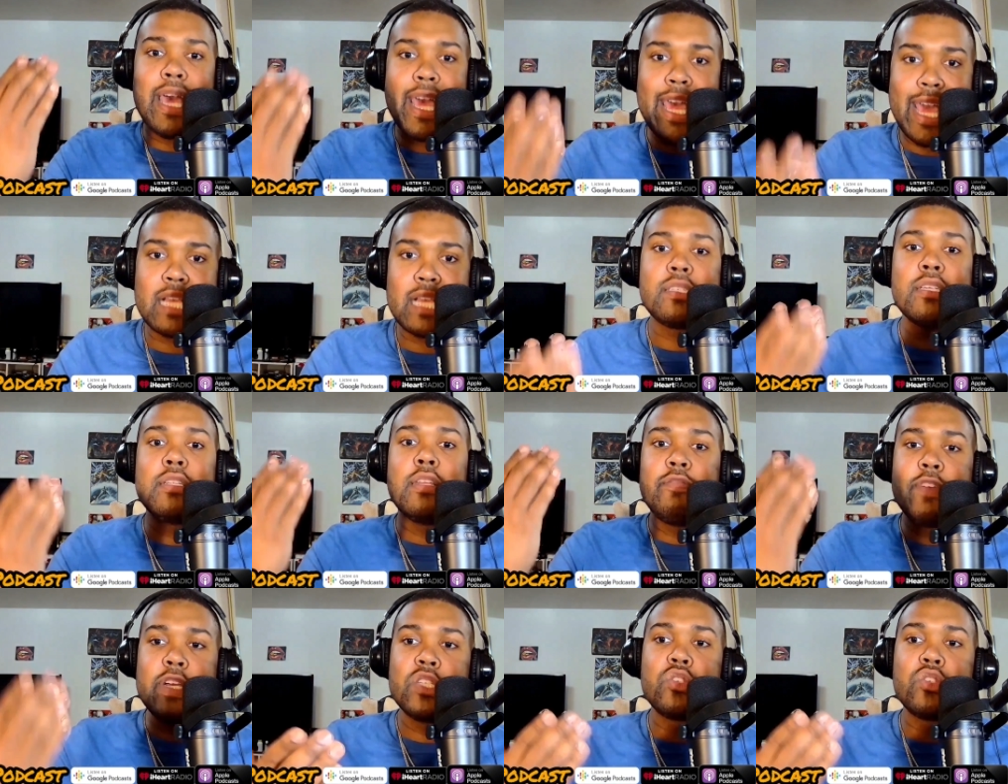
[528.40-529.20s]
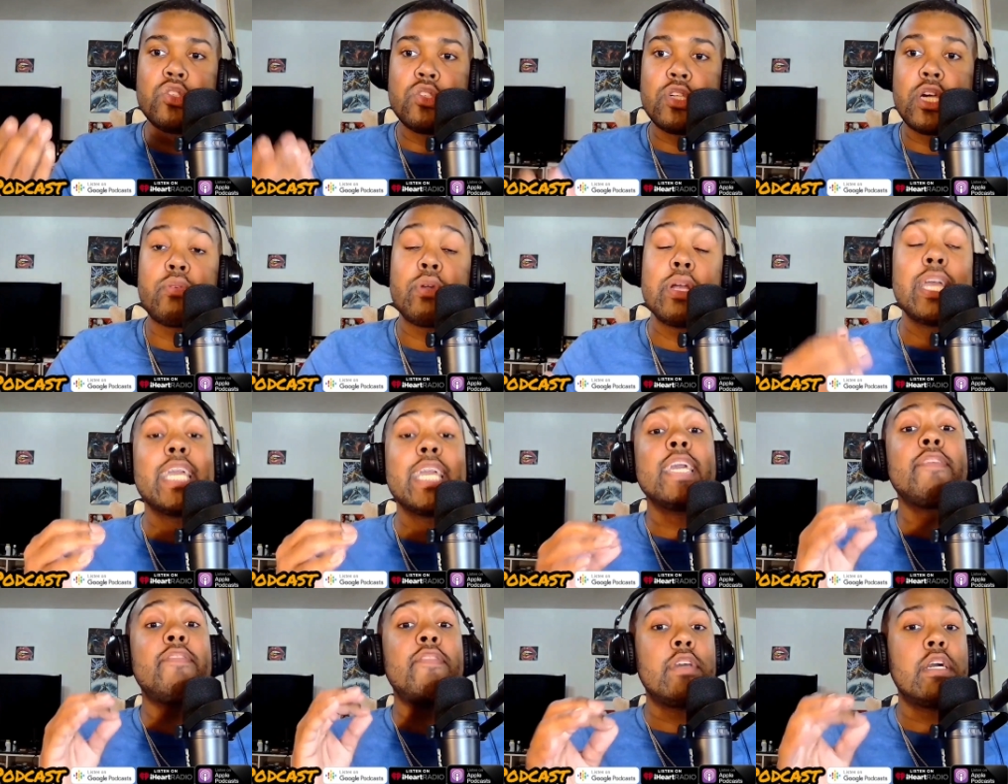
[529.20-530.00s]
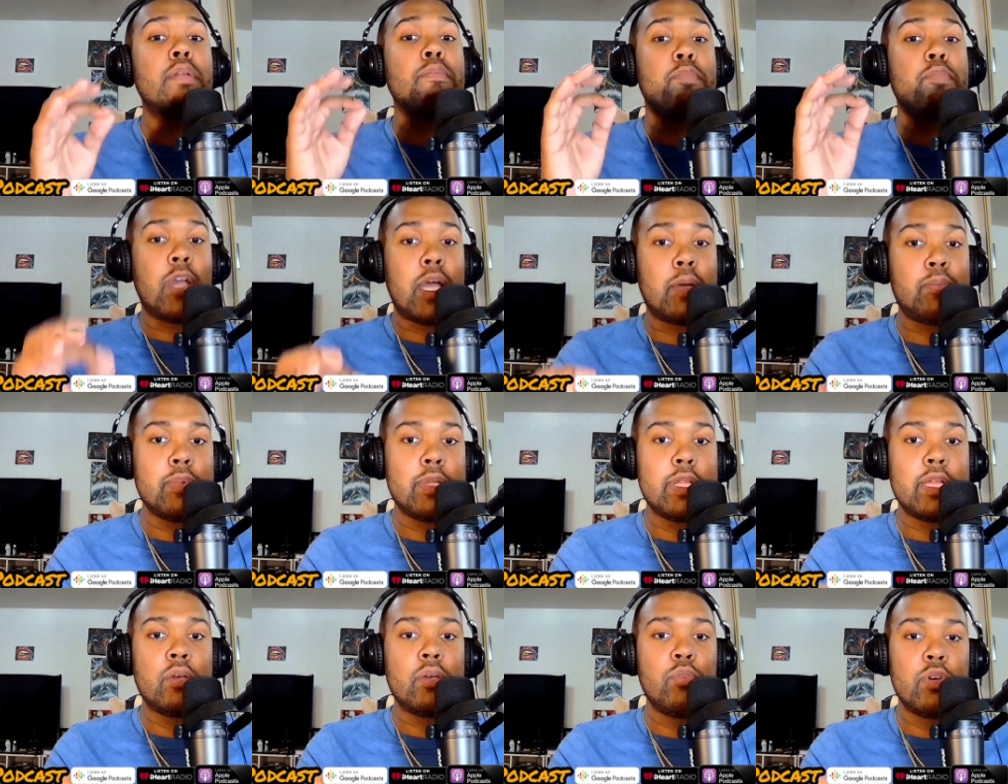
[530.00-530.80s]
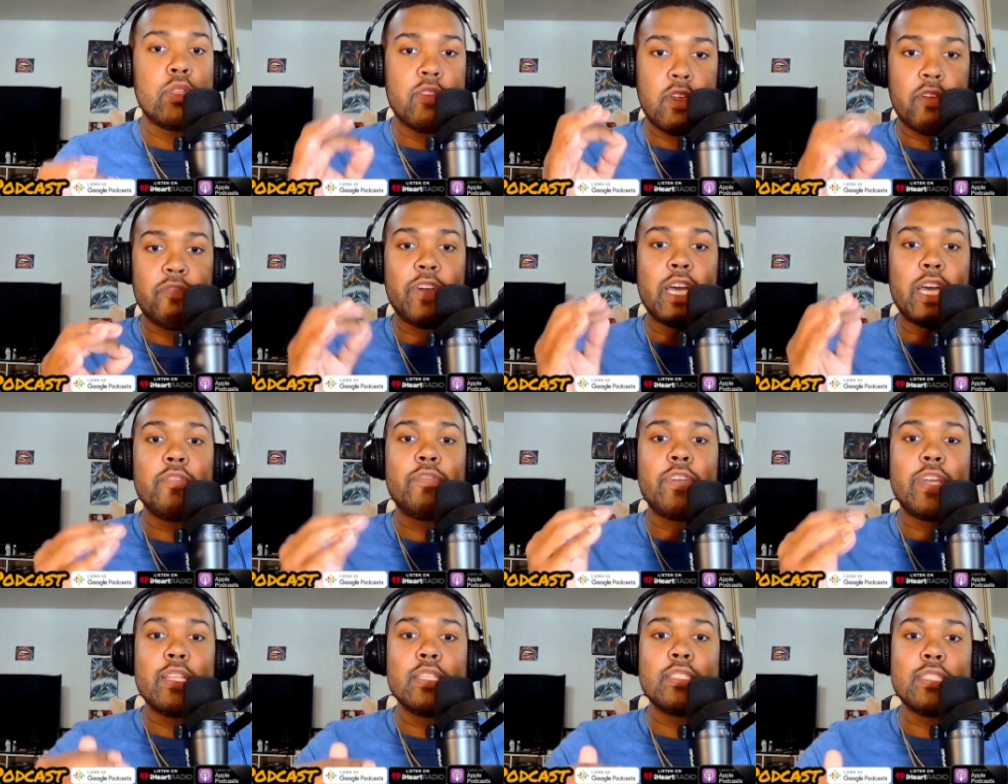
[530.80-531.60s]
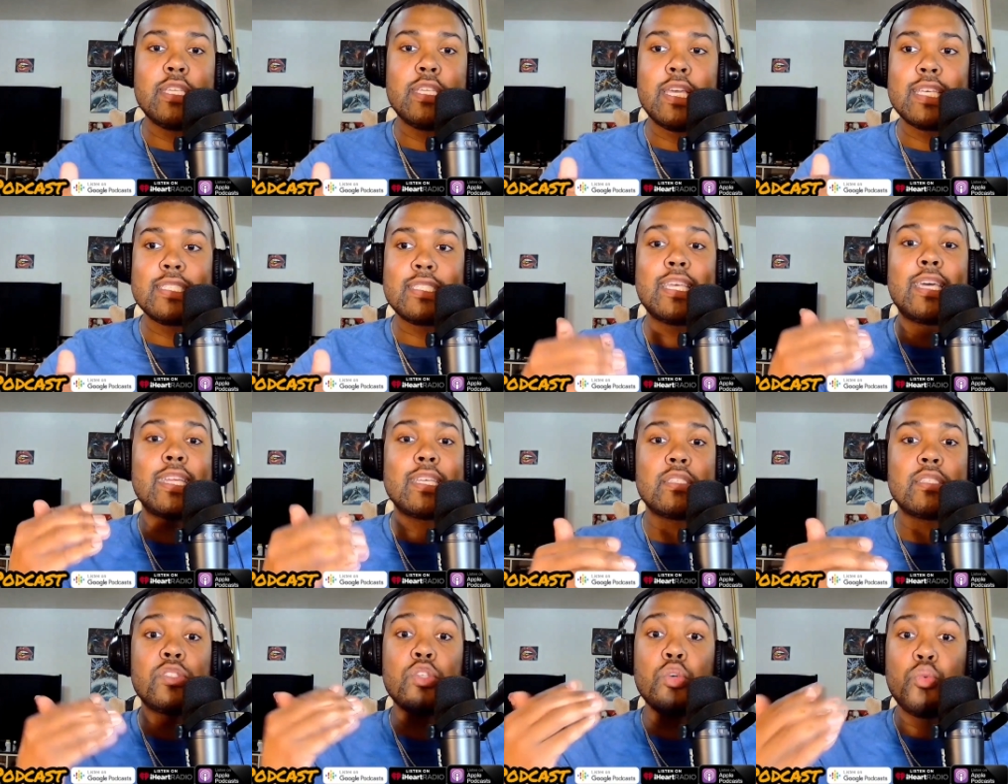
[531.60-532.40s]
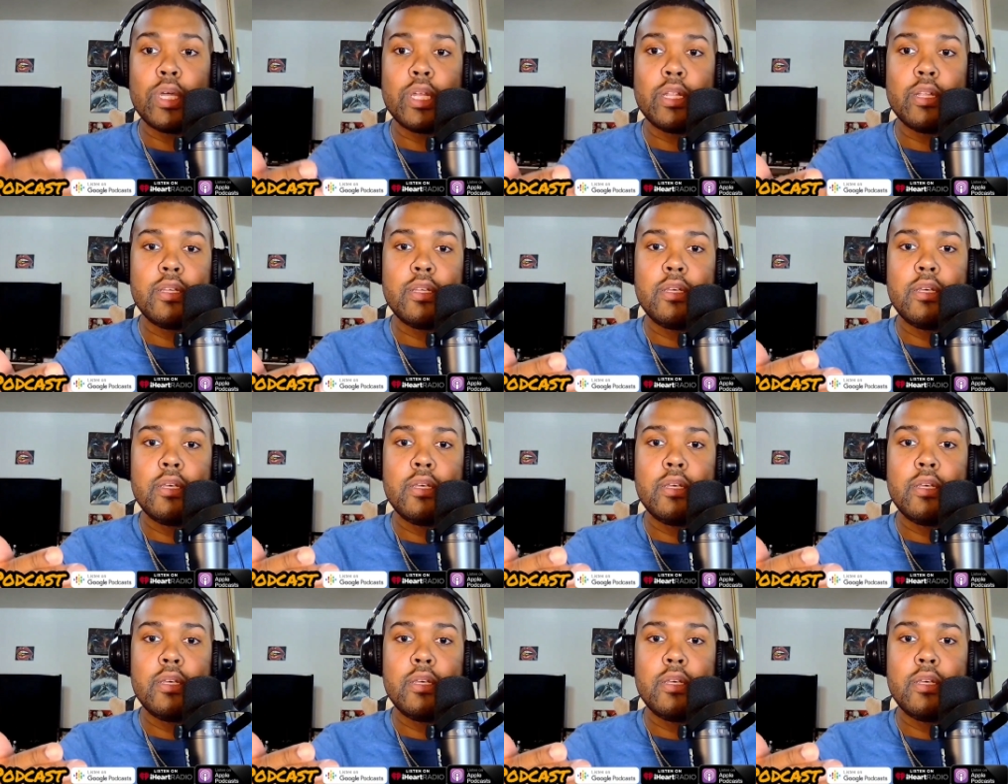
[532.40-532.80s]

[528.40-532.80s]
action adventure genre if done properly with the Final Fantasy aesthetics to it.